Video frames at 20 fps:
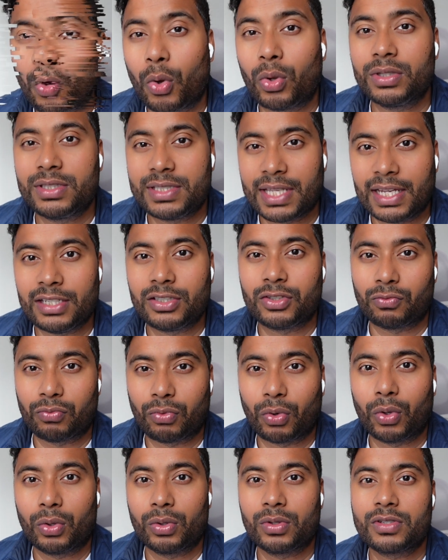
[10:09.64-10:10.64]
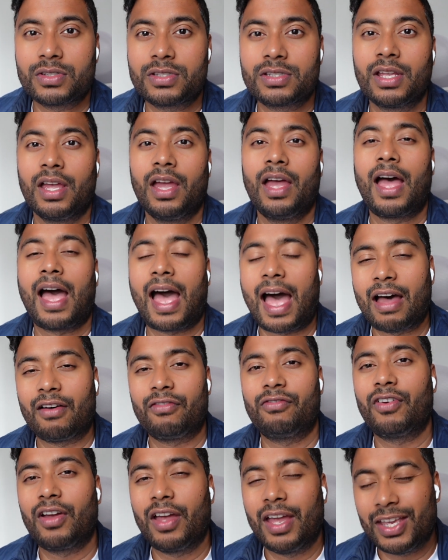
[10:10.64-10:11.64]
all data roles
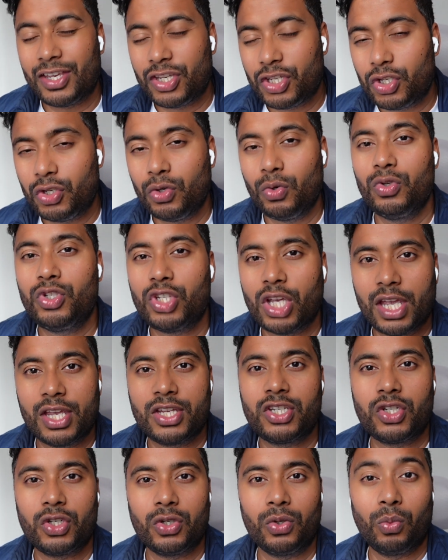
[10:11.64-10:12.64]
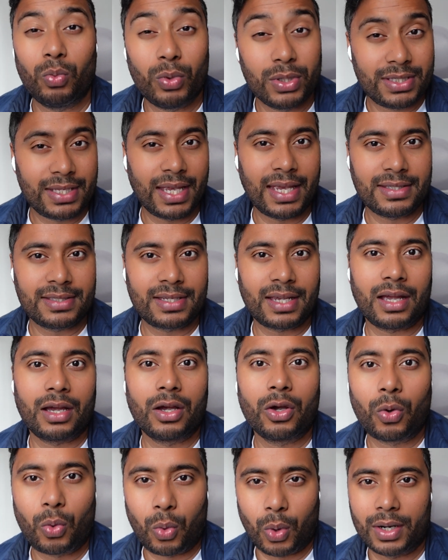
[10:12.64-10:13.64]
have a huge issue with data
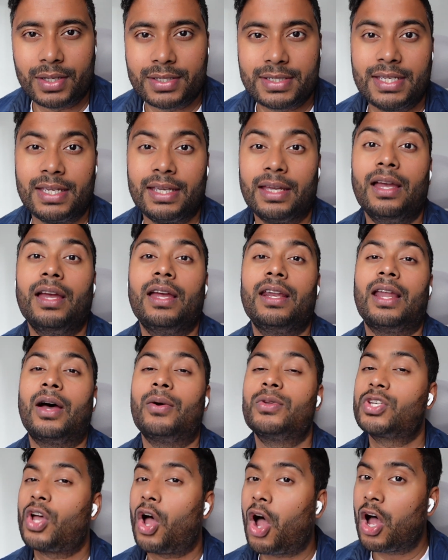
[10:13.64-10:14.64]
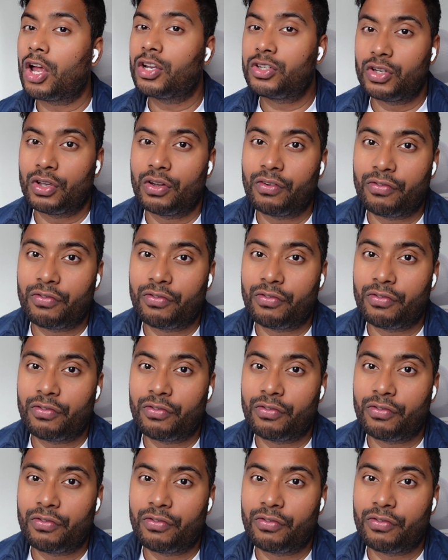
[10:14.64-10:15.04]
quality. Now, it's hard to